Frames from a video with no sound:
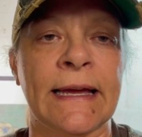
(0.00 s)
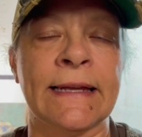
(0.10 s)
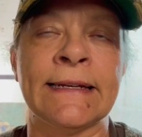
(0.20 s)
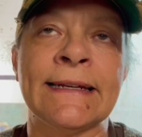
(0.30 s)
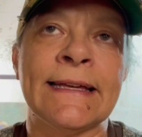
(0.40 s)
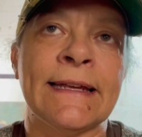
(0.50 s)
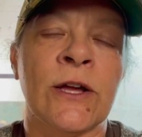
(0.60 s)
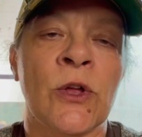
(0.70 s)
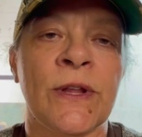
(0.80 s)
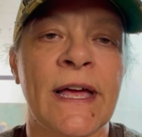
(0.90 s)
I didn't get a
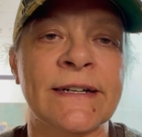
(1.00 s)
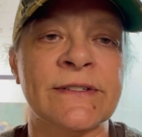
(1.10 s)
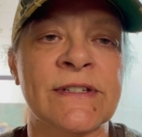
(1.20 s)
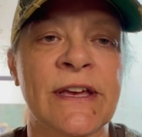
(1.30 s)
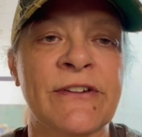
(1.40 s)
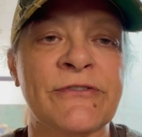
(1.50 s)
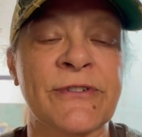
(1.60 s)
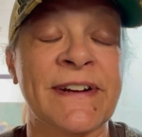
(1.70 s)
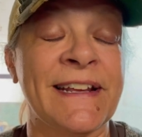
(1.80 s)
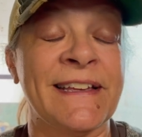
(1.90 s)
whole lot of stuff
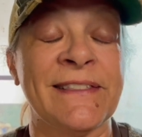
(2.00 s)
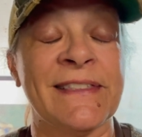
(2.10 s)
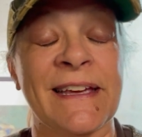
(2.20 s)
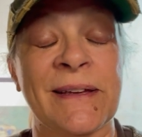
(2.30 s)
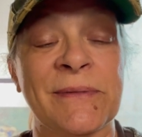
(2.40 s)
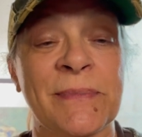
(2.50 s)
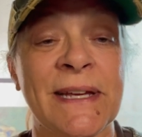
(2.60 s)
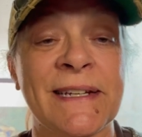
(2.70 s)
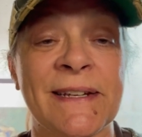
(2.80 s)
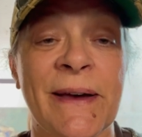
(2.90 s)
for anything
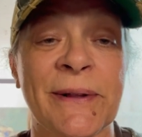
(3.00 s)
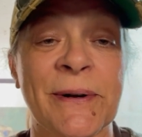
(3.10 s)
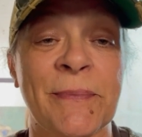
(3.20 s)
big dollar,